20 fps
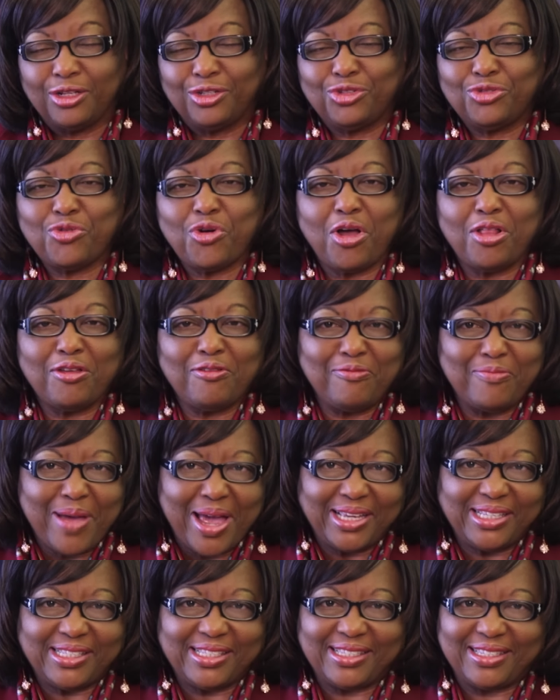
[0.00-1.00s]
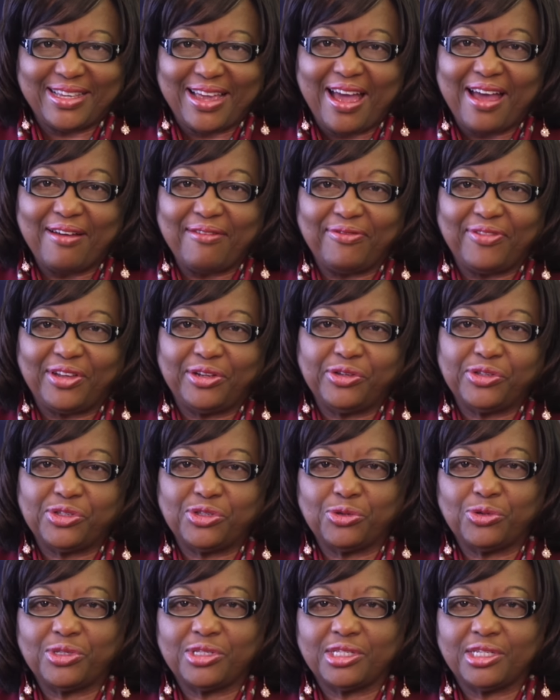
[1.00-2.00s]
To all of my staff and
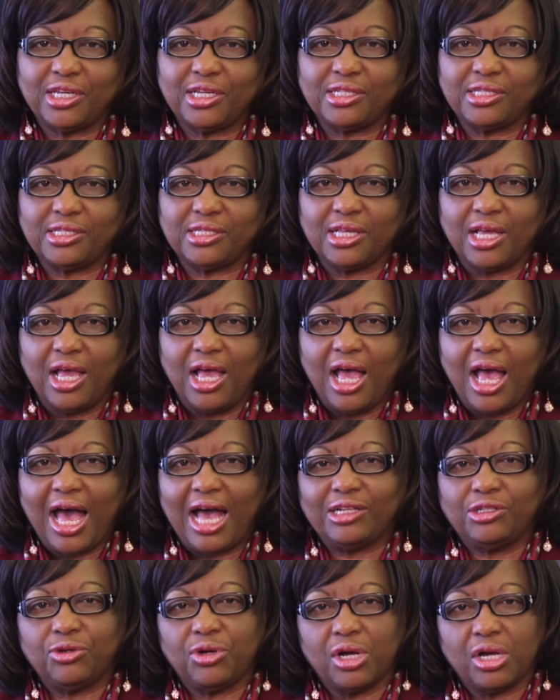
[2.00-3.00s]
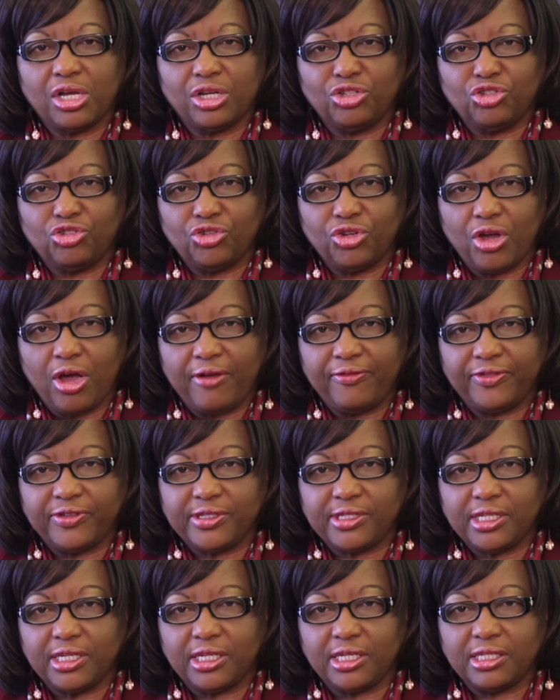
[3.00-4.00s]
associates at our country
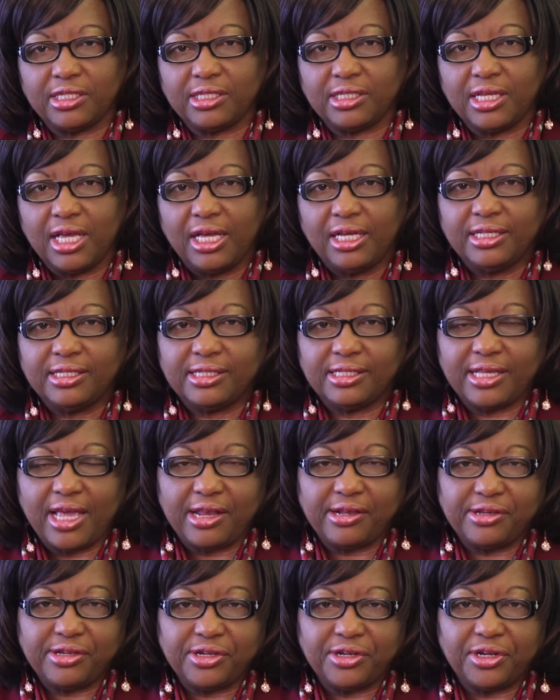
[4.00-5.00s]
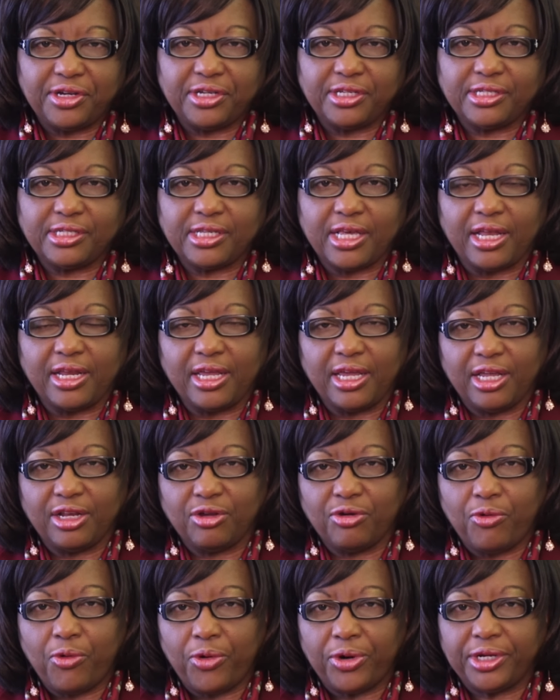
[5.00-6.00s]
offices, centers, and
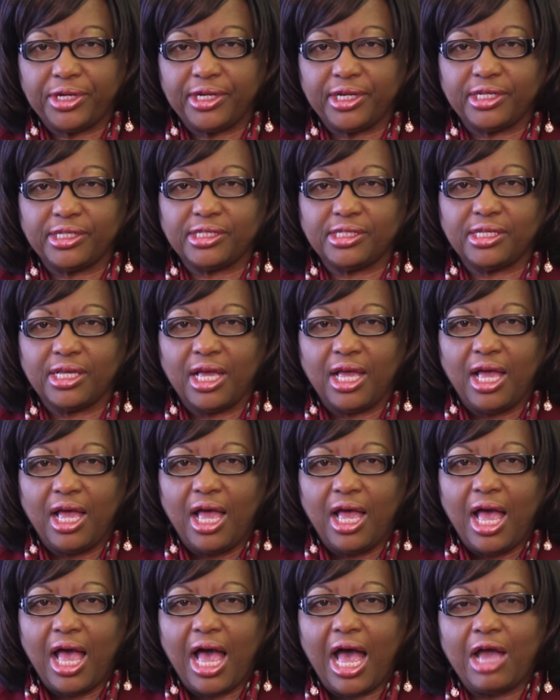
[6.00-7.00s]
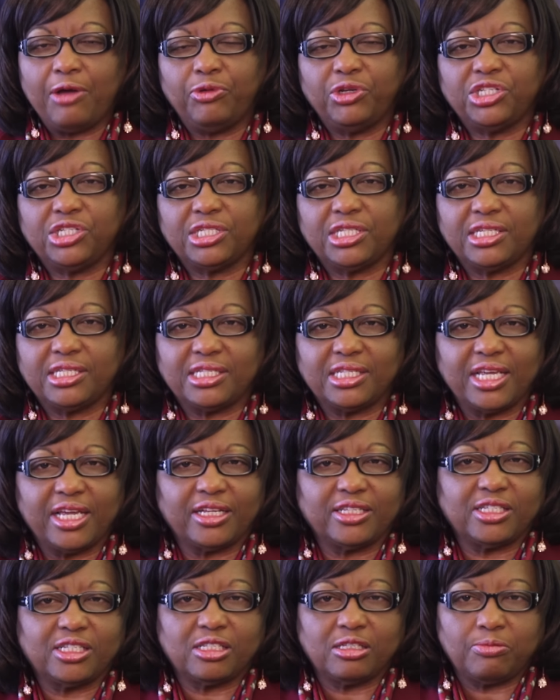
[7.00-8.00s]
headquarters, I wish to say
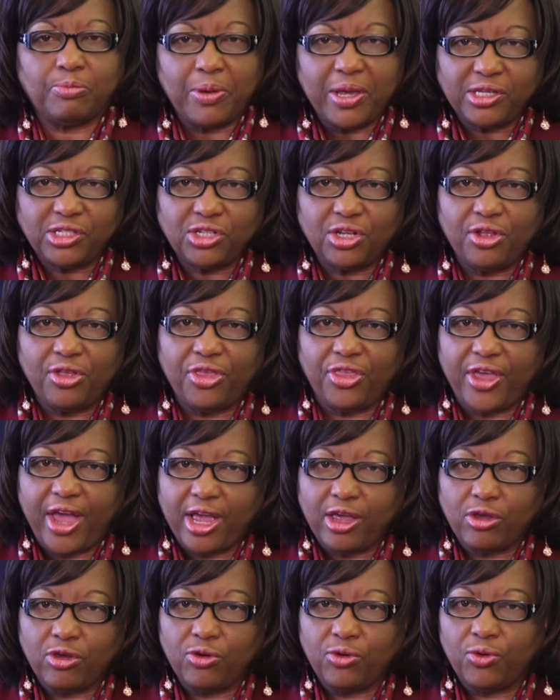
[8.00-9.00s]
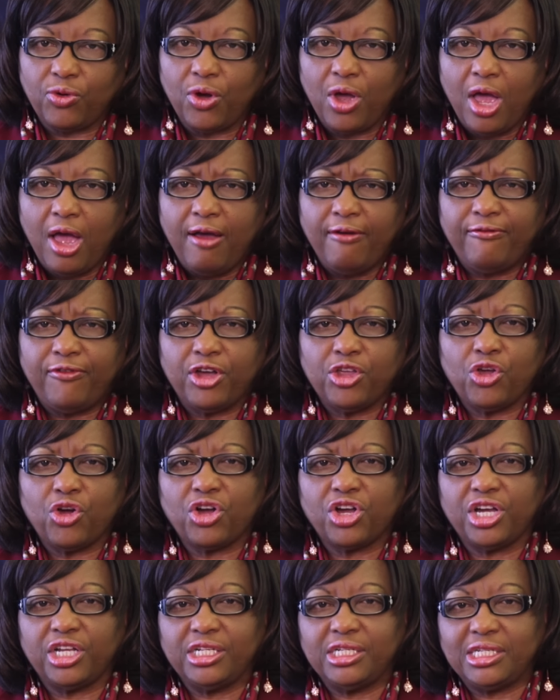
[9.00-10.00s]
a special thank you for your
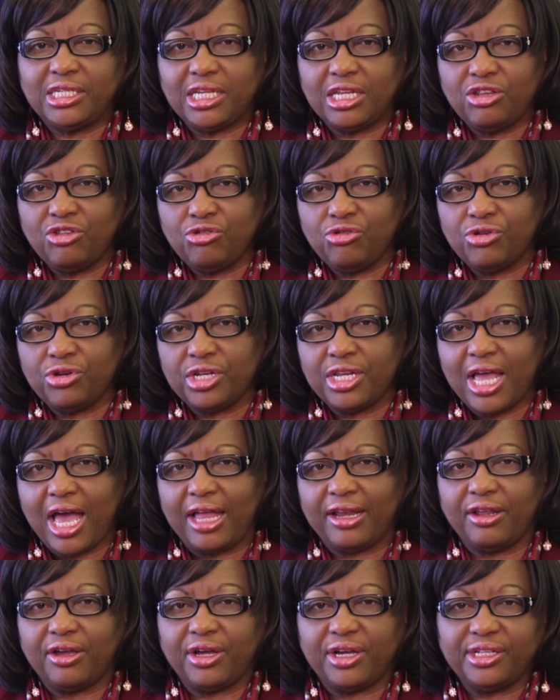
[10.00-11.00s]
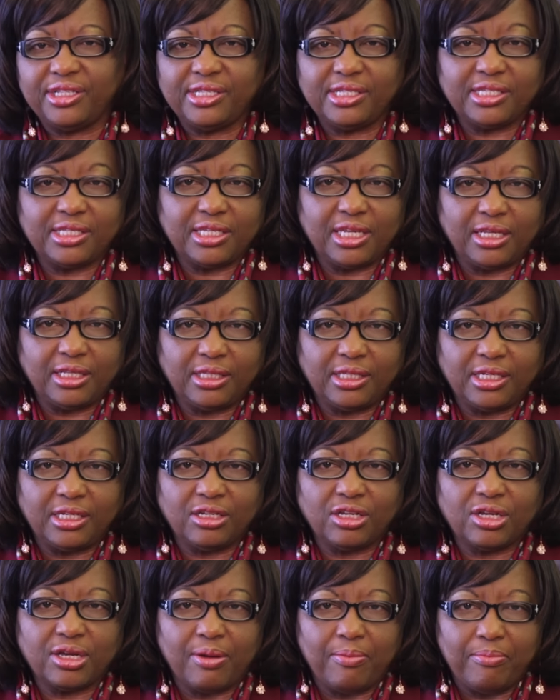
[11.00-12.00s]
continued and
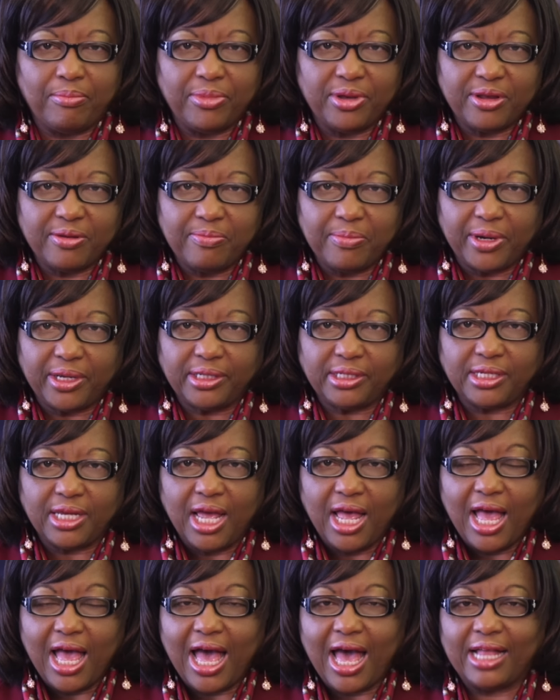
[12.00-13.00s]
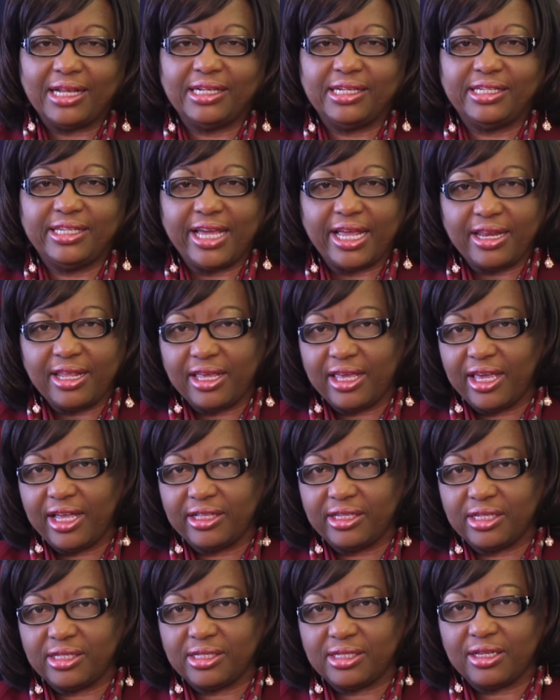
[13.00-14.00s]
unstinting commitment and
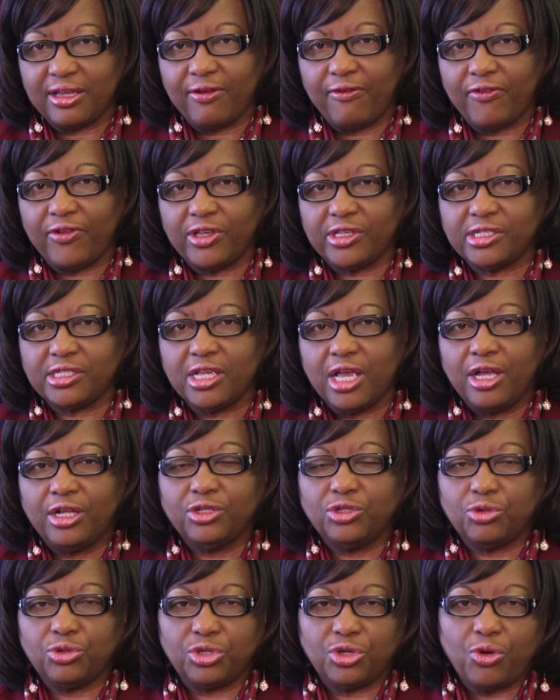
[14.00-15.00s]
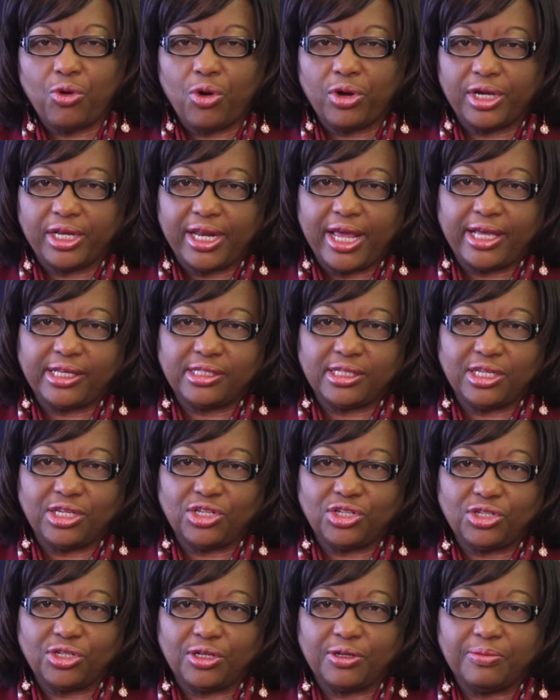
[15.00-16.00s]
dedicated service to the
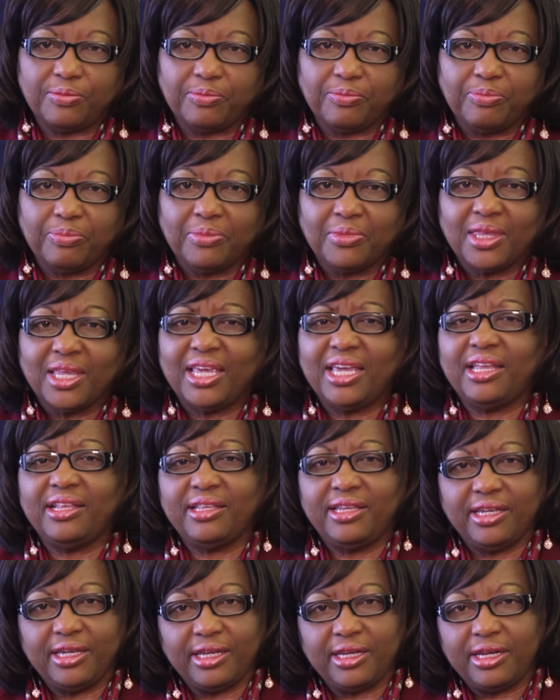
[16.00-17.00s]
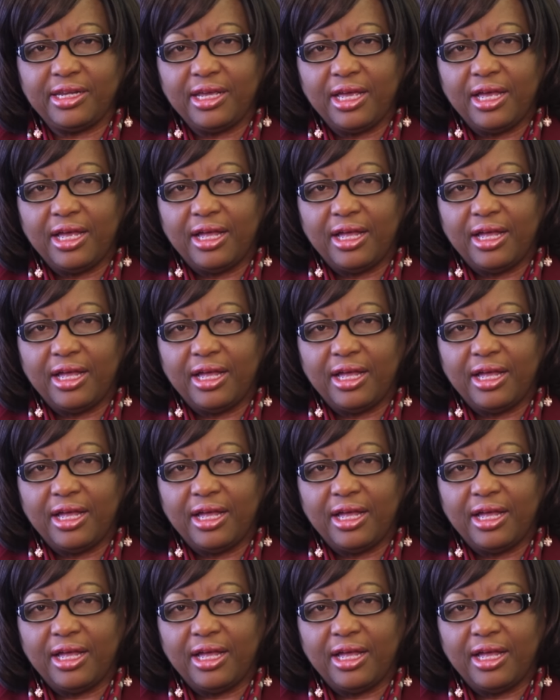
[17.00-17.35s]
organization. Indeed,